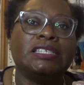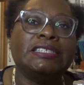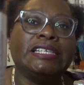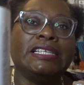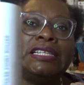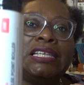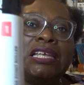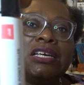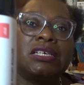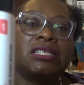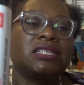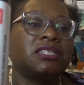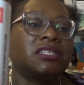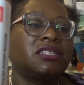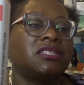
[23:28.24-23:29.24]
a deluxe
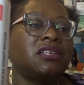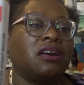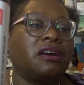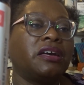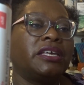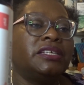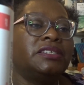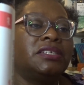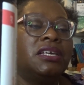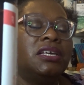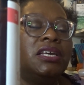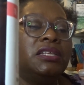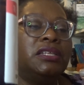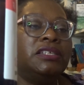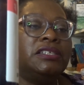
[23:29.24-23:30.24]
size.
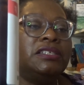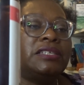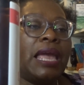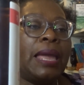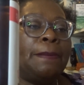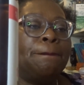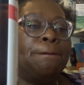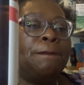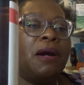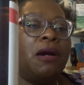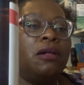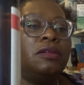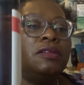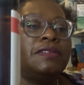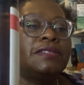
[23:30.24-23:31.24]
This is a
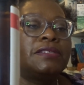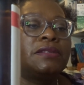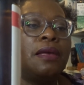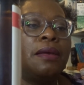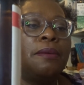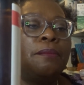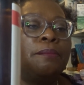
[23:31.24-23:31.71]
pulse